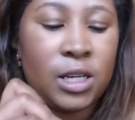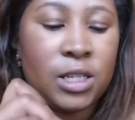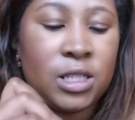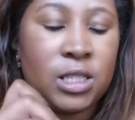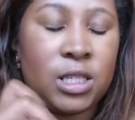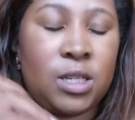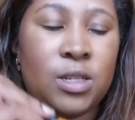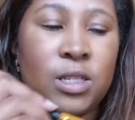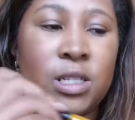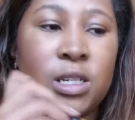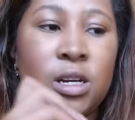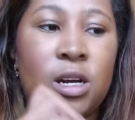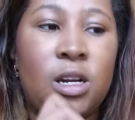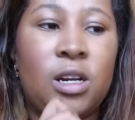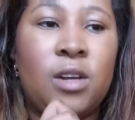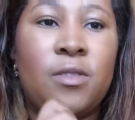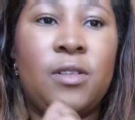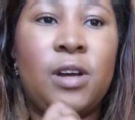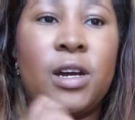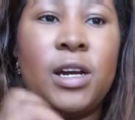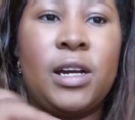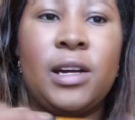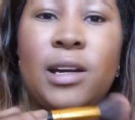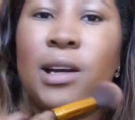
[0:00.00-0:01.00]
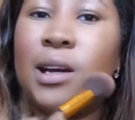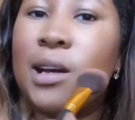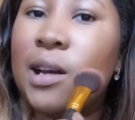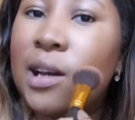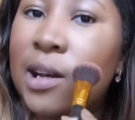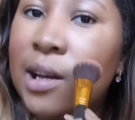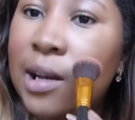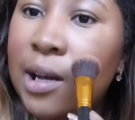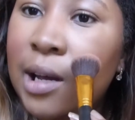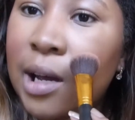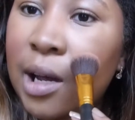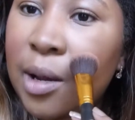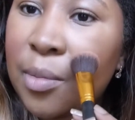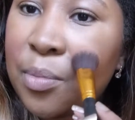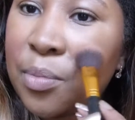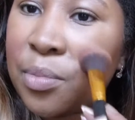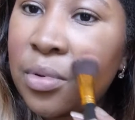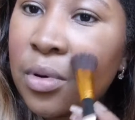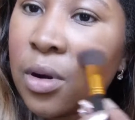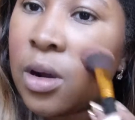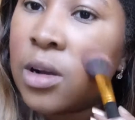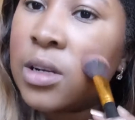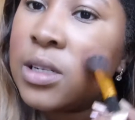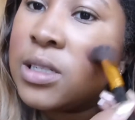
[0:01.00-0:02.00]
so it's kind of like a
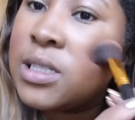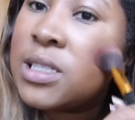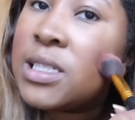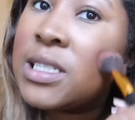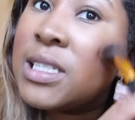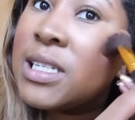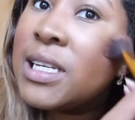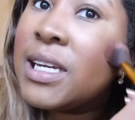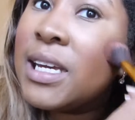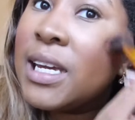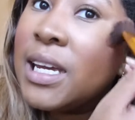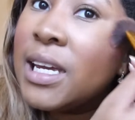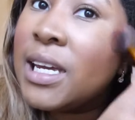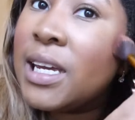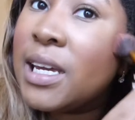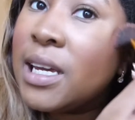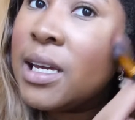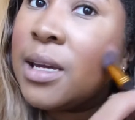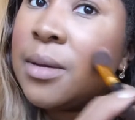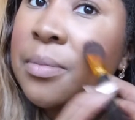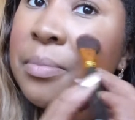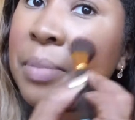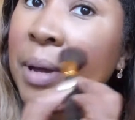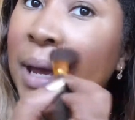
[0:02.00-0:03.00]
bronzy,